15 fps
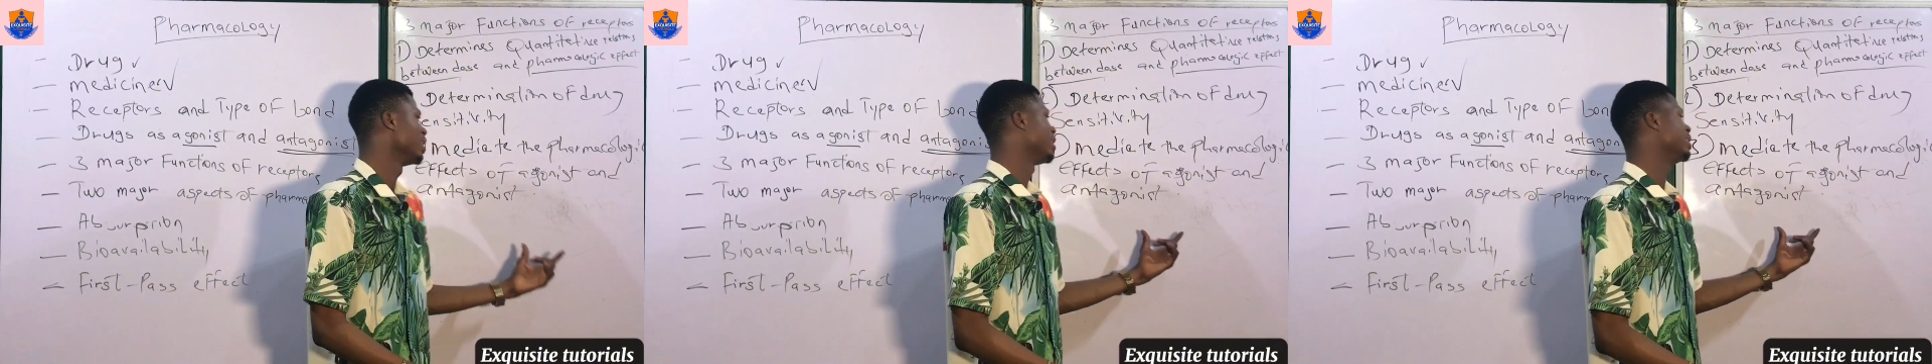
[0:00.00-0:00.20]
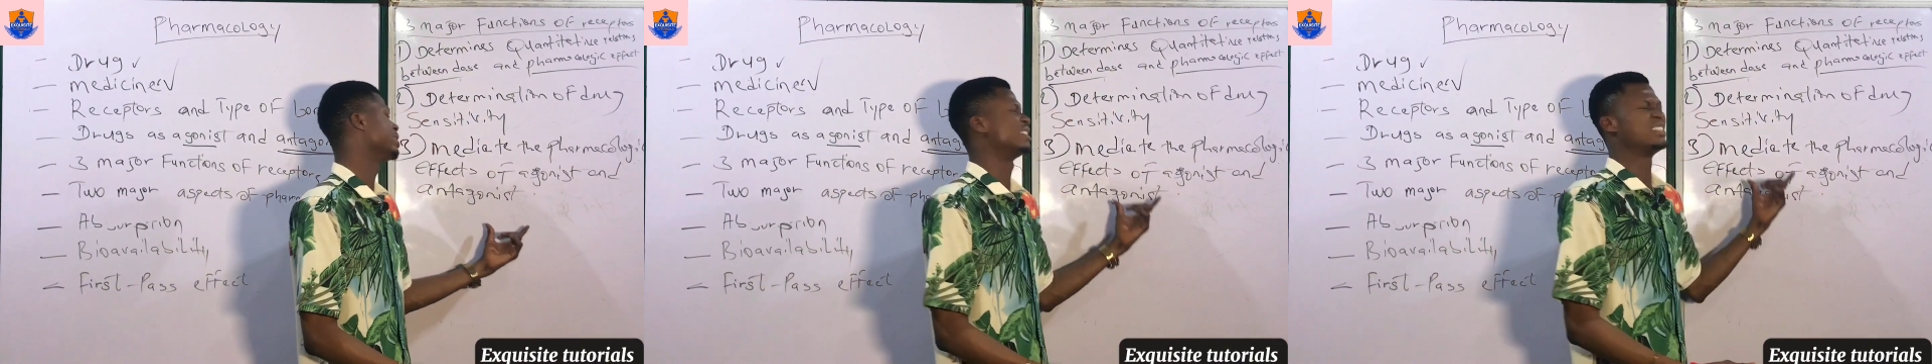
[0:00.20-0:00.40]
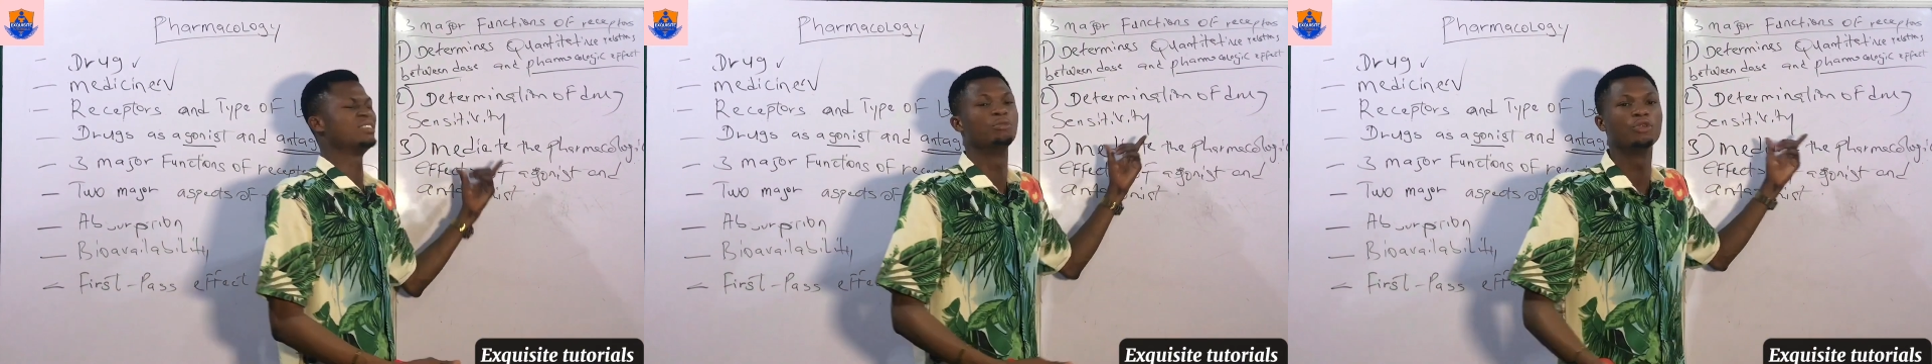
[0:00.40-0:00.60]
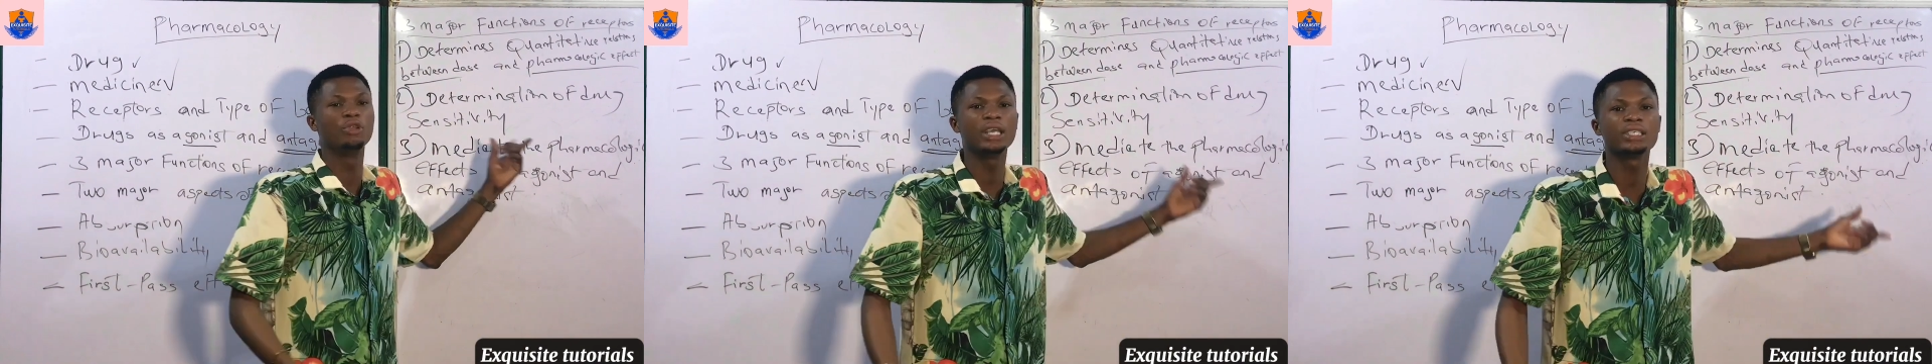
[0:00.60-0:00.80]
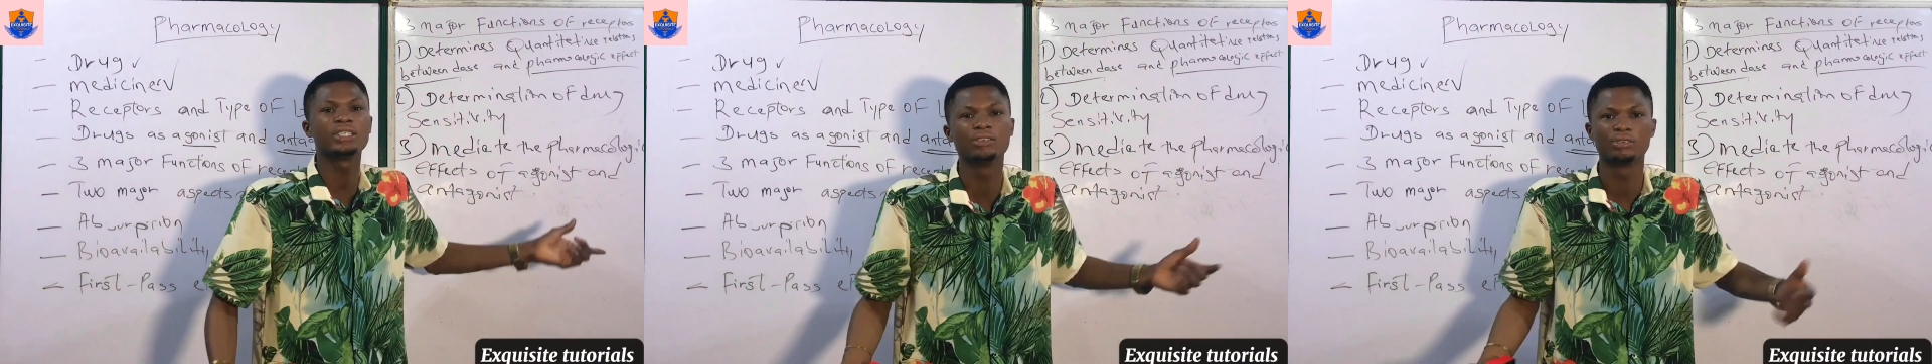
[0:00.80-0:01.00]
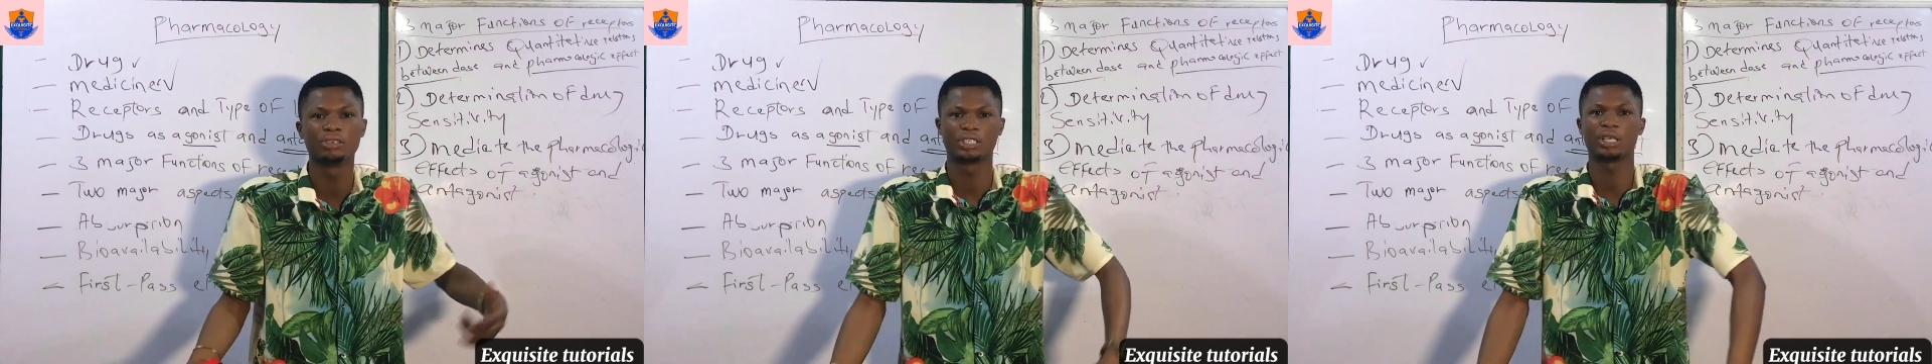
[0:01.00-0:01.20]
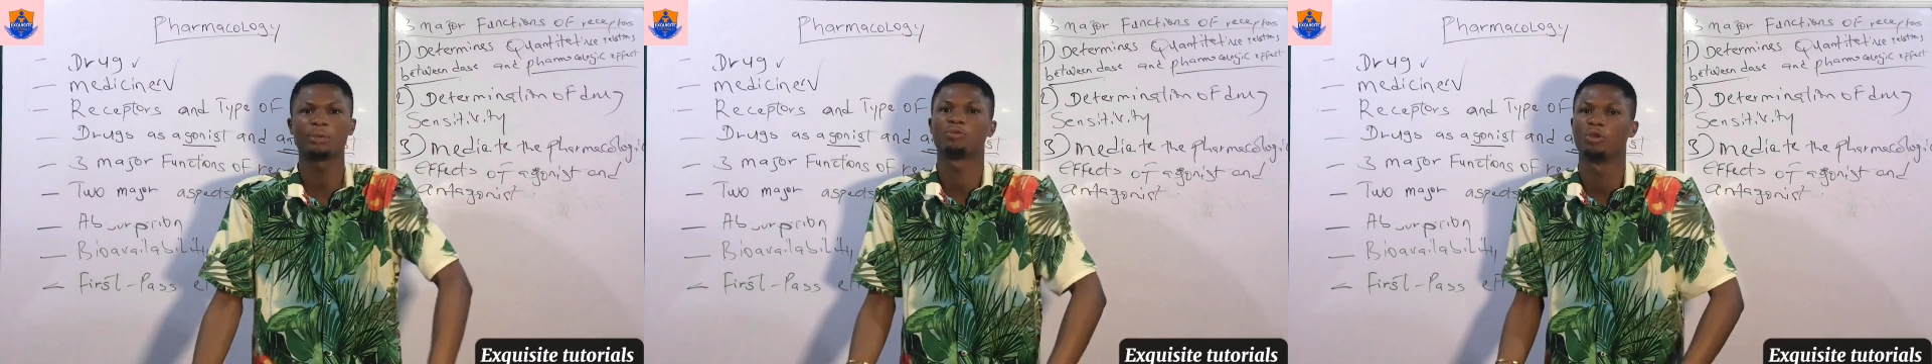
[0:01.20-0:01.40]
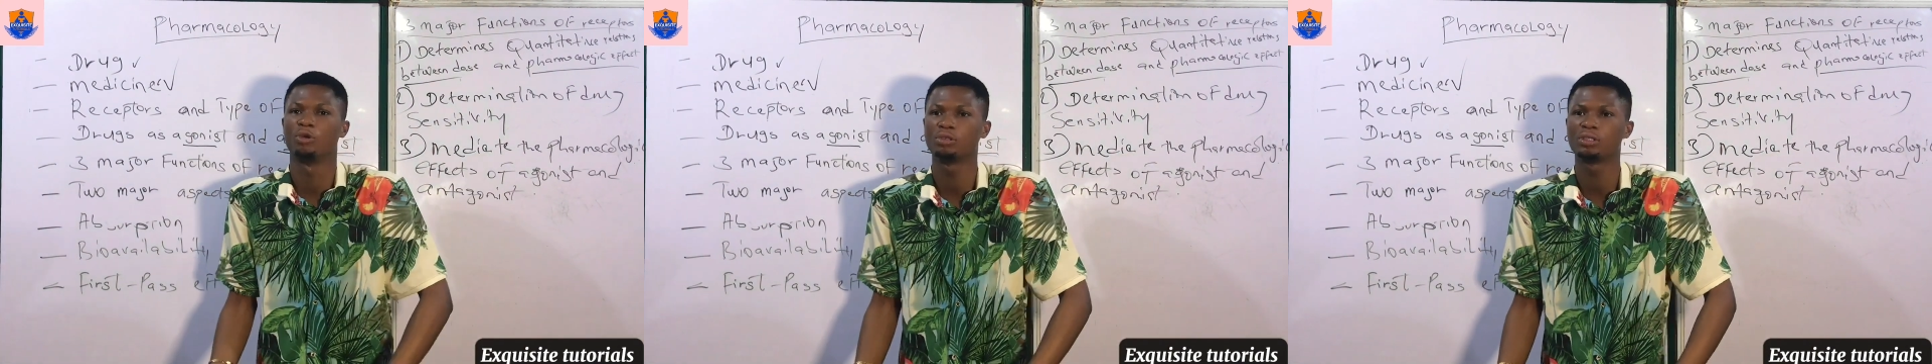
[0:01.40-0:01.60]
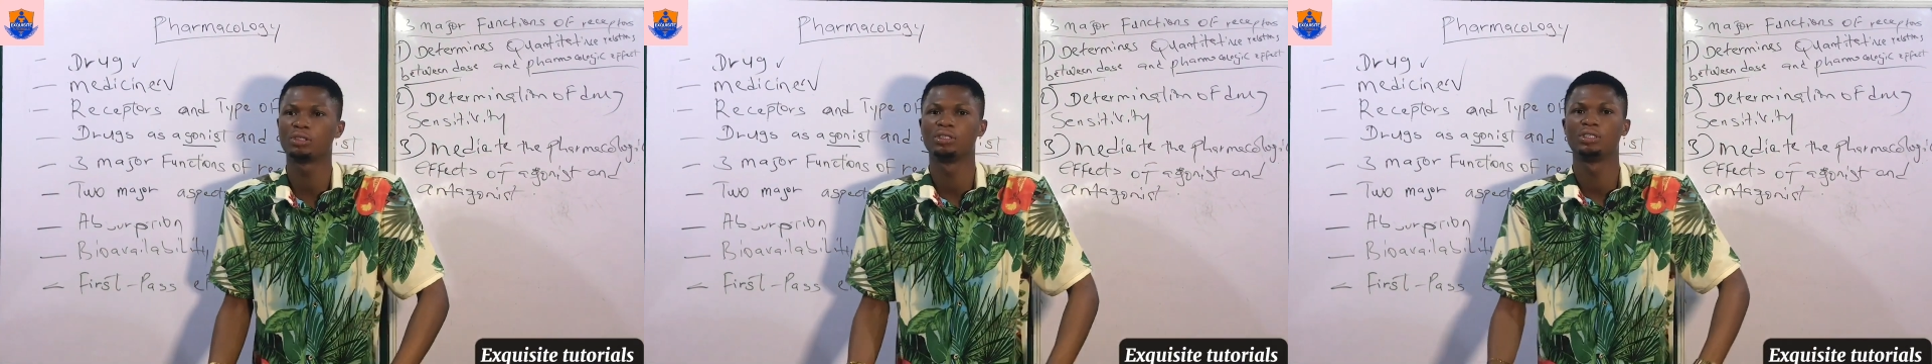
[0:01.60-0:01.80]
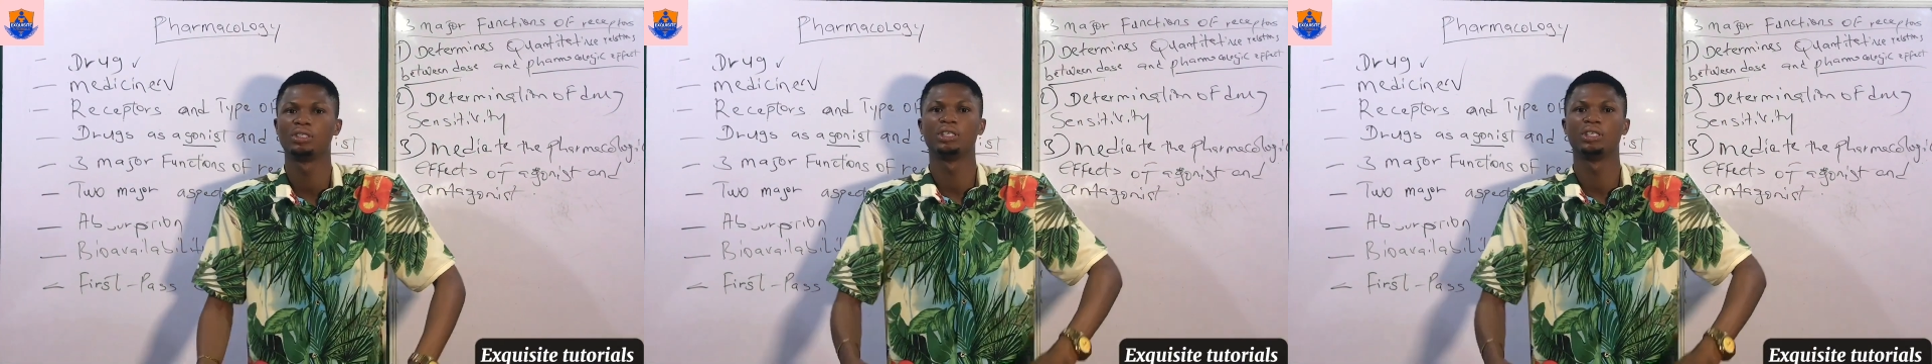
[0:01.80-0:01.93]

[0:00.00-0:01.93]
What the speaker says: it stimulates the receptors,